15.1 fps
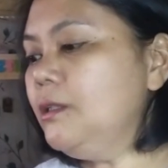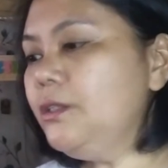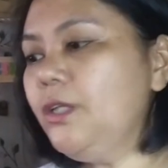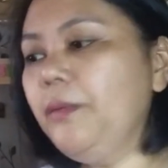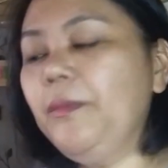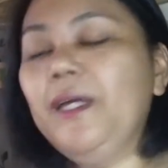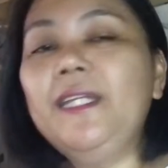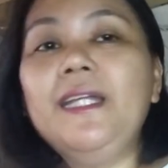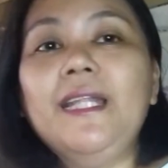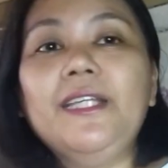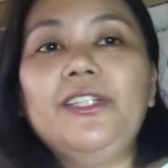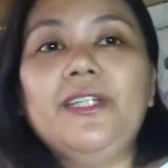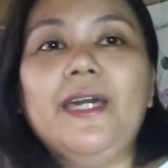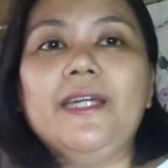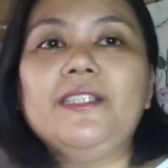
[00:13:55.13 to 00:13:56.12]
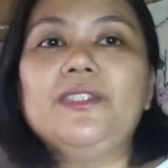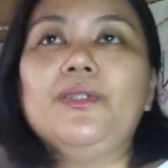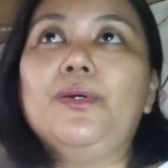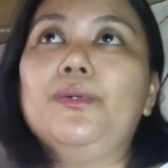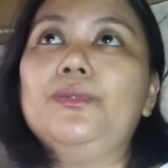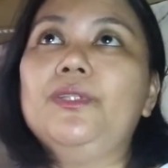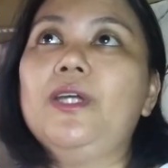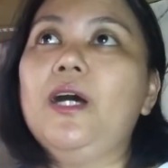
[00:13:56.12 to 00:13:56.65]
So I'm gonna let you guys
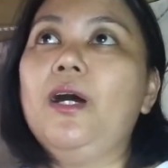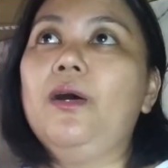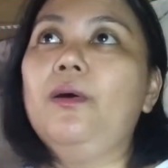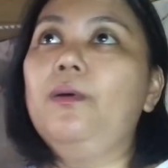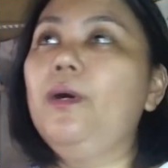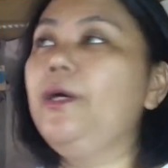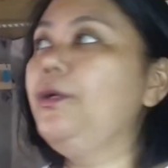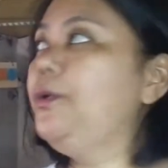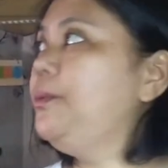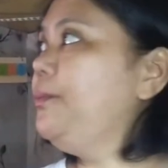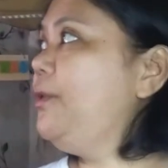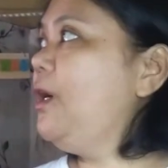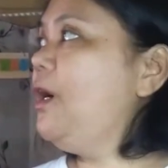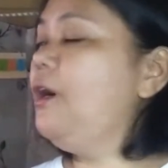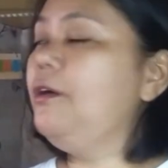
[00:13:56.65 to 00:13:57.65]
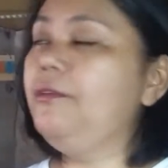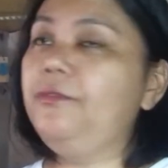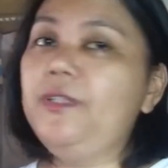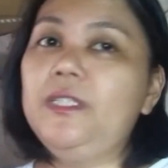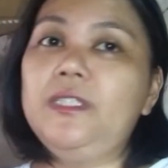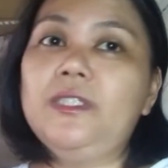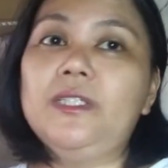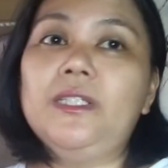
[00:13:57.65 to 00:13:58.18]
go now. I hope you have
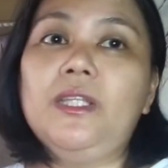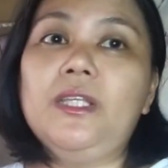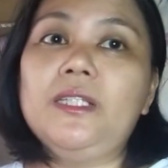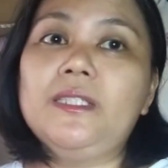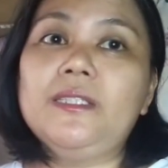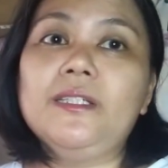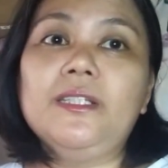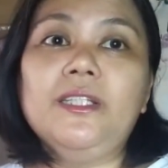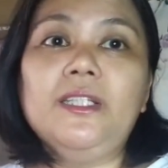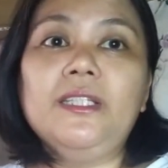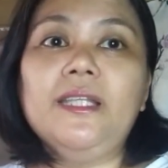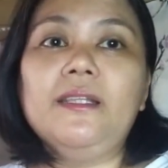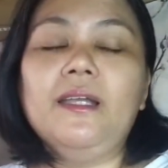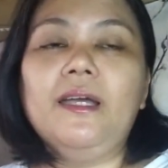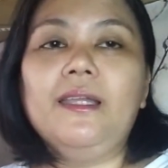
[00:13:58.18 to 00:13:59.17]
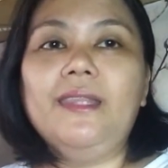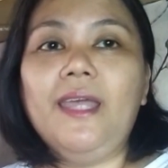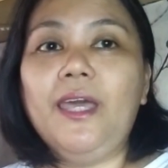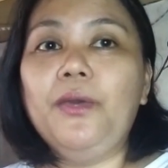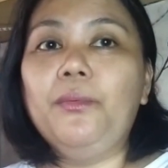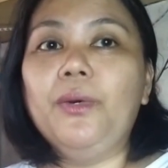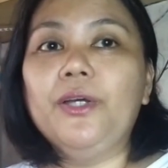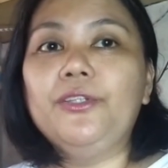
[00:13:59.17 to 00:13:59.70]
a sunny
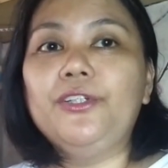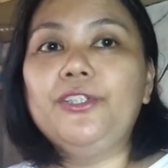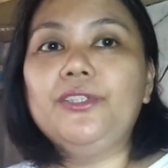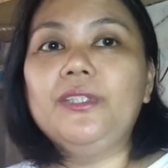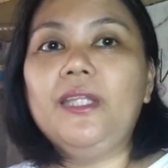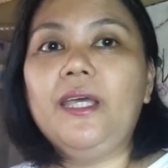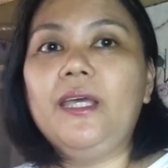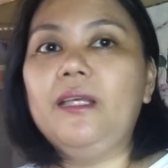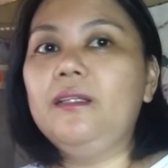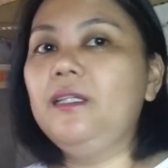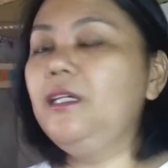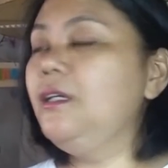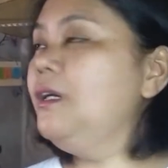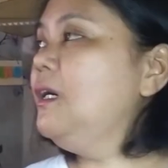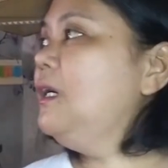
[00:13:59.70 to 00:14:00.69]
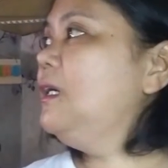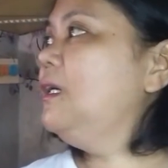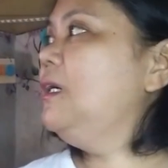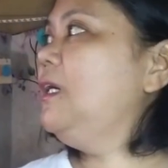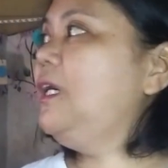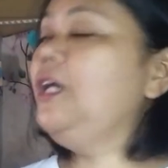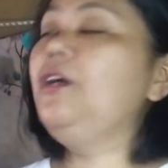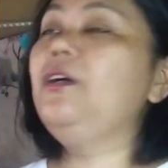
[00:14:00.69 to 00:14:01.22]
day weather today.
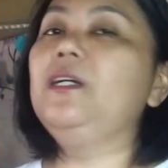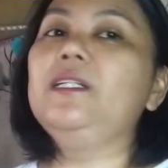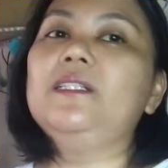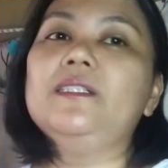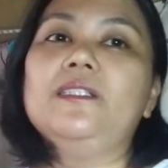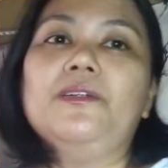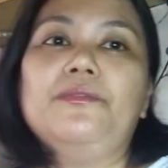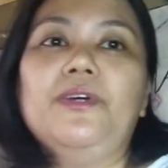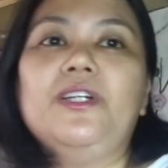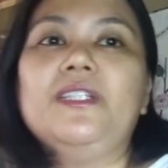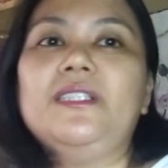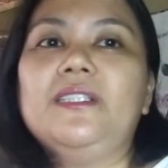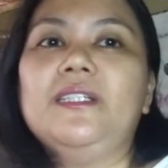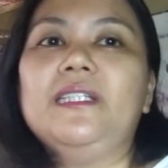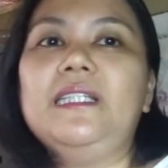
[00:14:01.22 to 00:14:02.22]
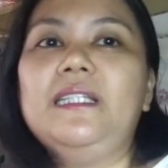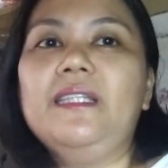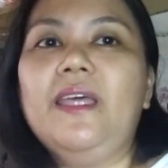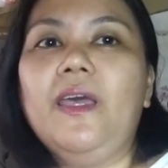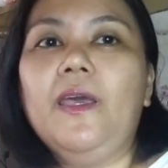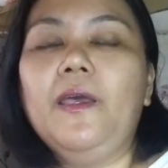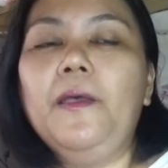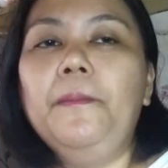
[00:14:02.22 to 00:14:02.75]
Here it is a very sunny
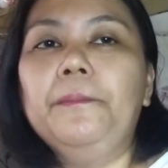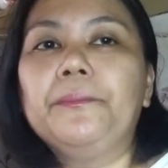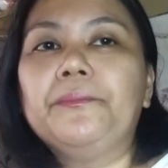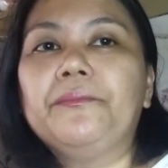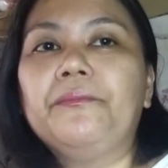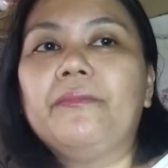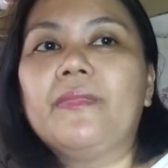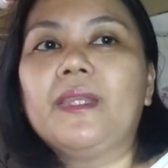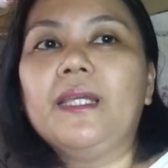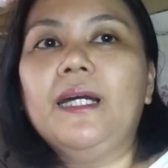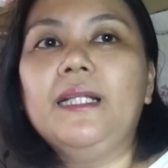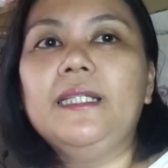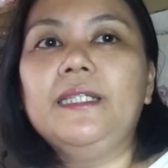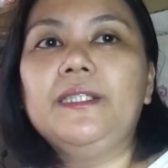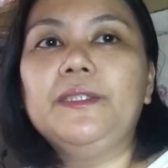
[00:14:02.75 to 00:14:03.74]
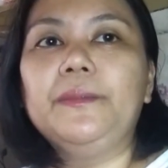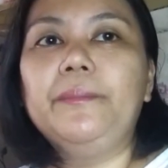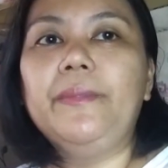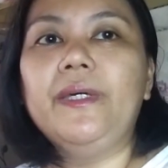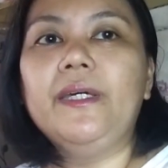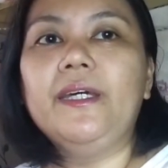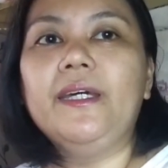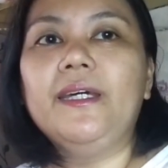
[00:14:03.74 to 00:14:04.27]
day, a little
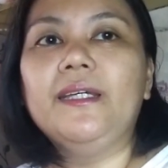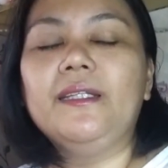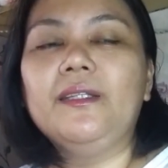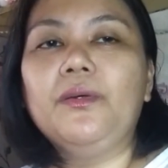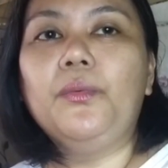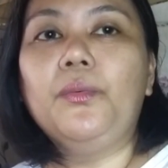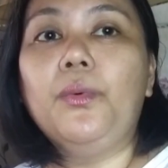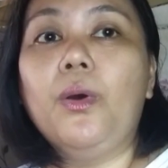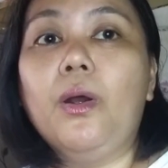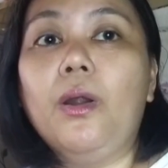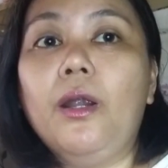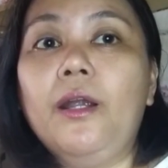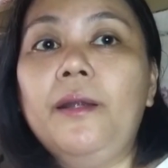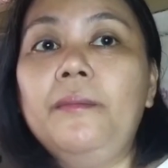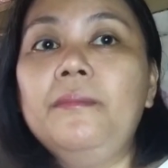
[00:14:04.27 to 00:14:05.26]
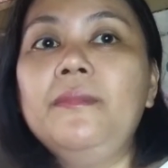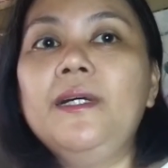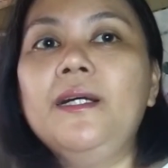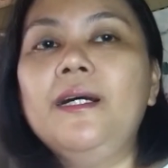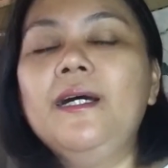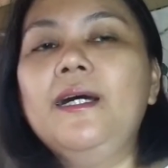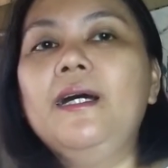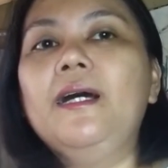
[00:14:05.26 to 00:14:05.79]
bit warm,
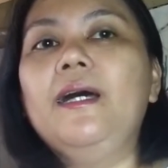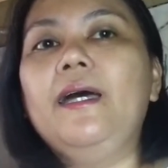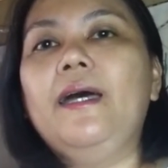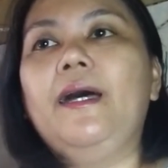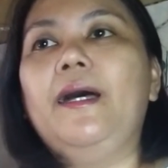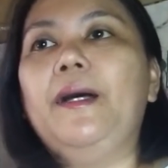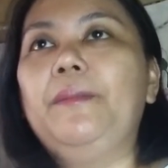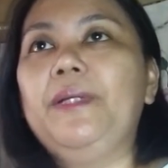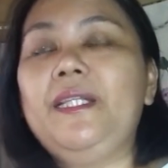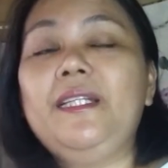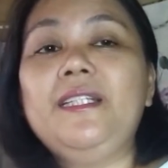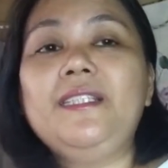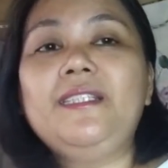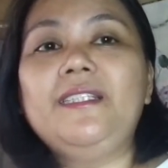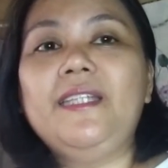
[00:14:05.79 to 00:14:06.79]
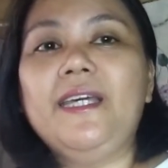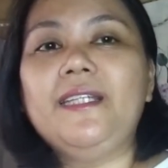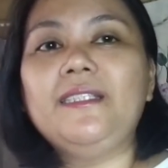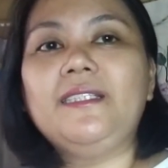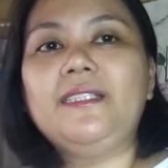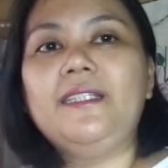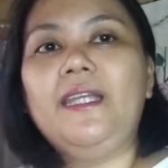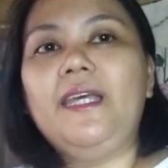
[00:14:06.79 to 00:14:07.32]
but it is a
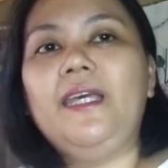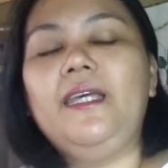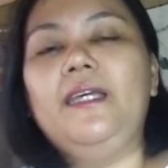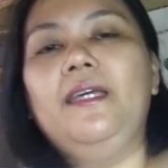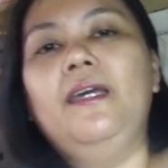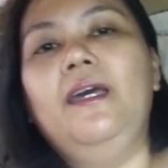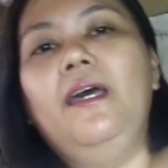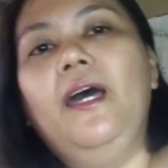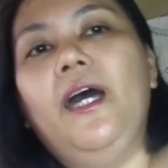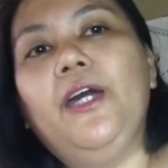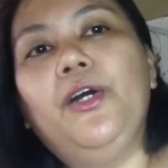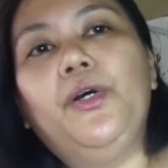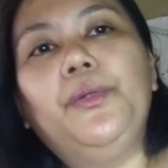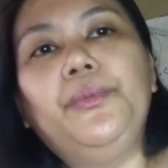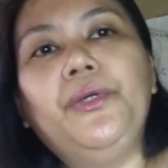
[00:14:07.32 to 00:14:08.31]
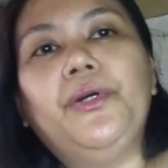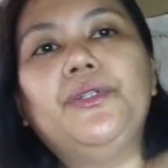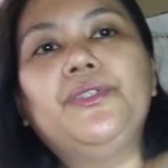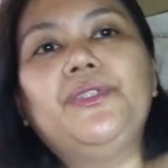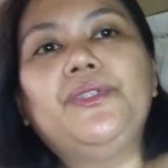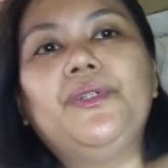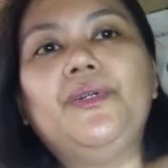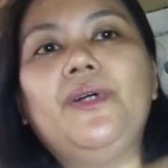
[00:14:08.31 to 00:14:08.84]
nice day. I hope you
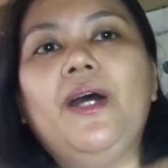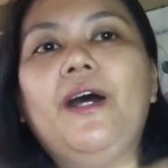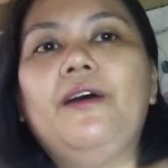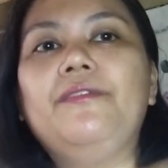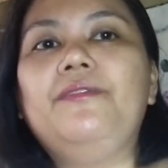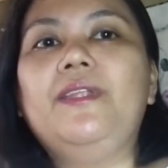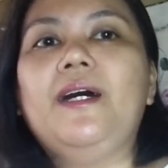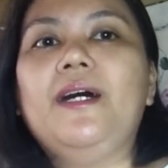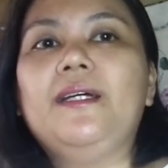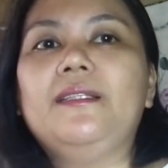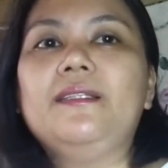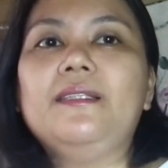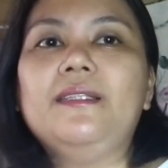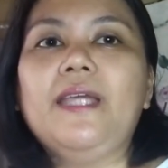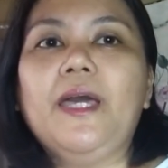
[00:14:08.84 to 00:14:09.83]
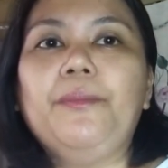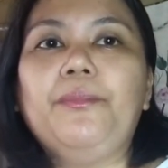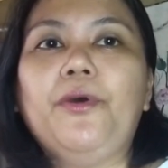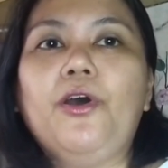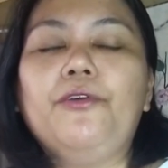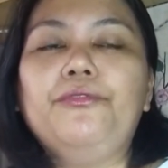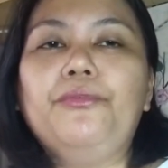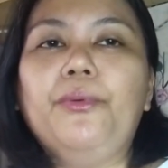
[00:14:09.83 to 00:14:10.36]
also have that type
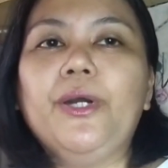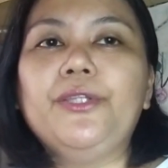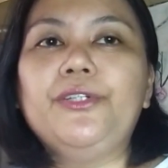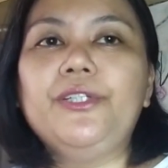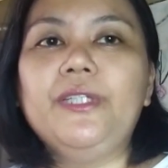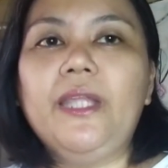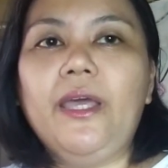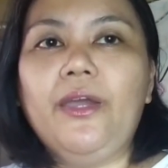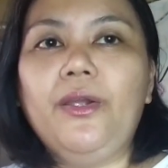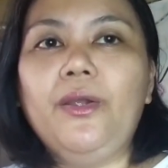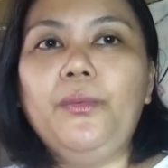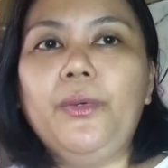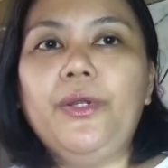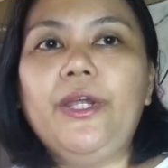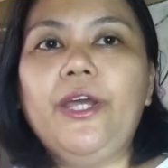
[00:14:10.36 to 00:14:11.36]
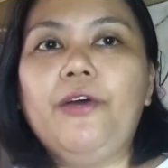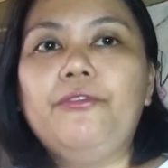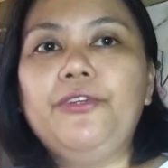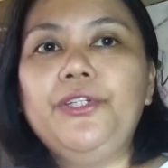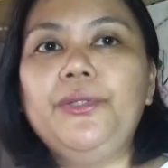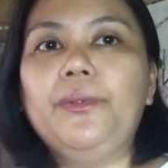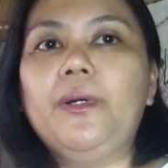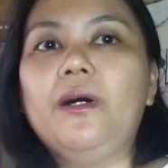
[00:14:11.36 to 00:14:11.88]
of weather there wherever
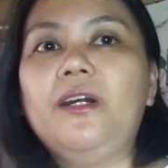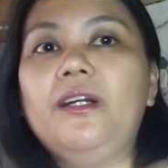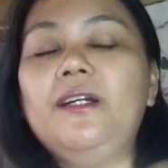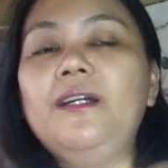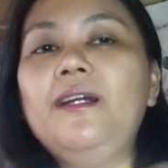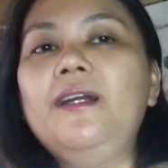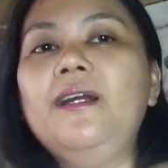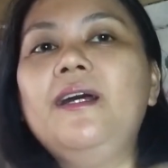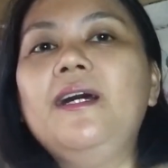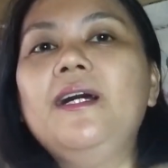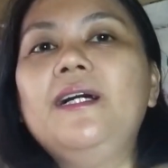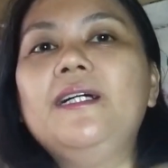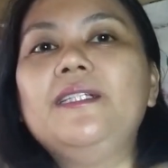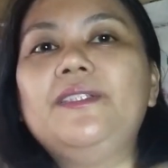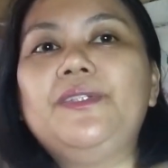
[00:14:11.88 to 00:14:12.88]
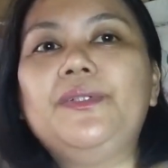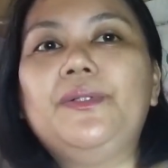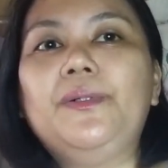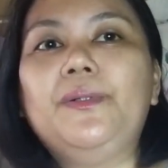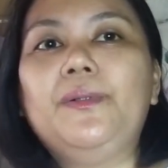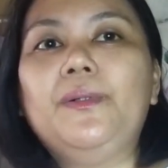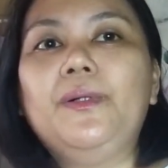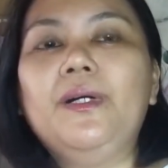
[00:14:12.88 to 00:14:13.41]
you are.
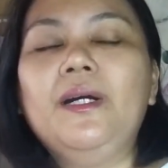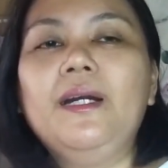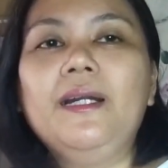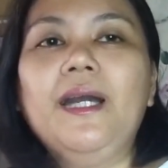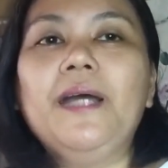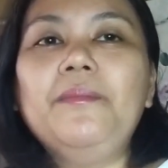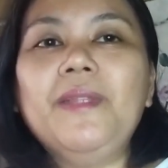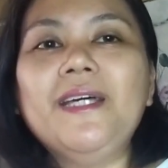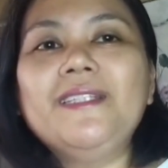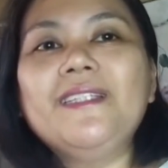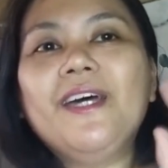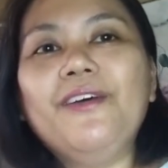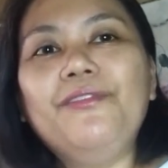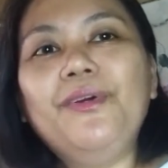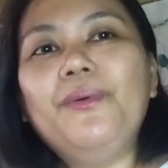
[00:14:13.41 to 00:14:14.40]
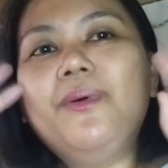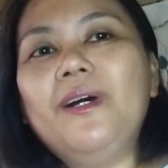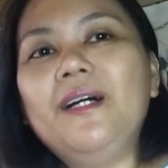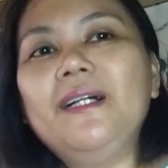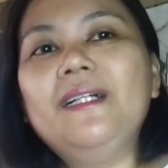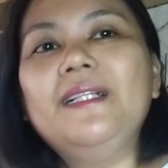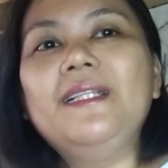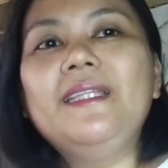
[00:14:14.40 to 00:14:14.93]
So God bless
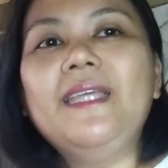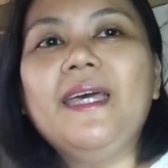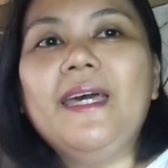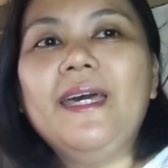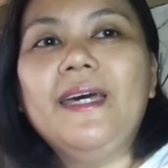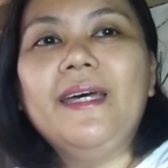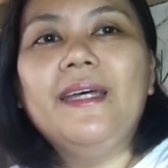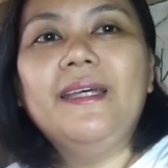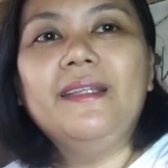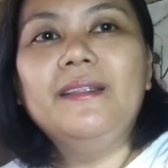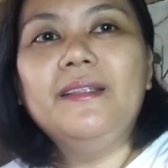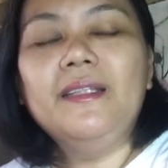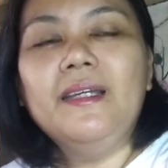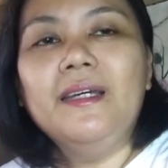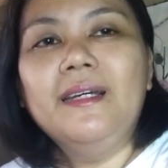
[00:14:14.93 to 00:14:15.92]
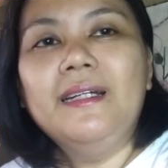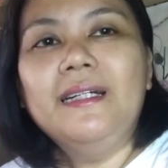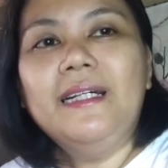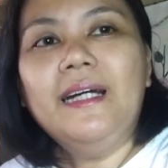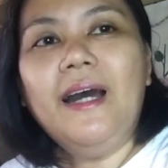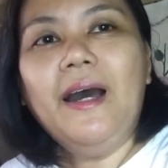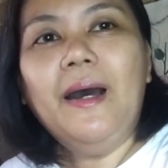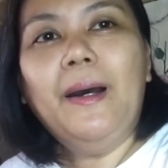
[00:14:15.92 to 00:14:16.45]
everyone, and
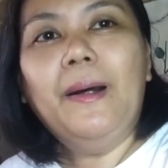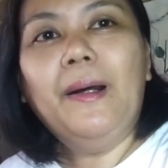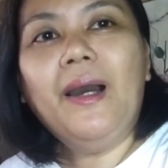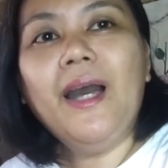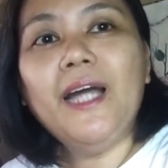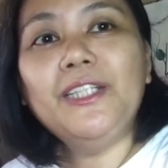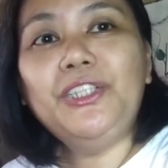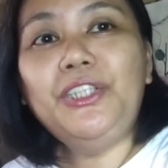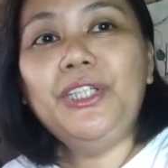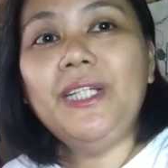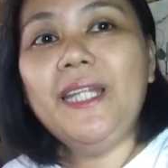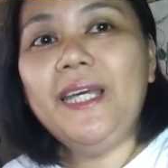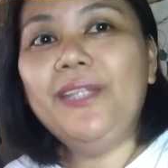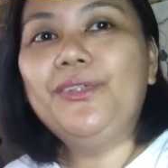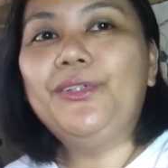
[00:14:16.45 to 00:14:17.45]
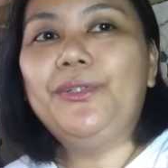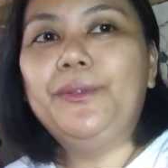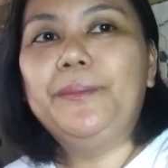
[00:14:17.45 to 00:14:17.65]
catch you later.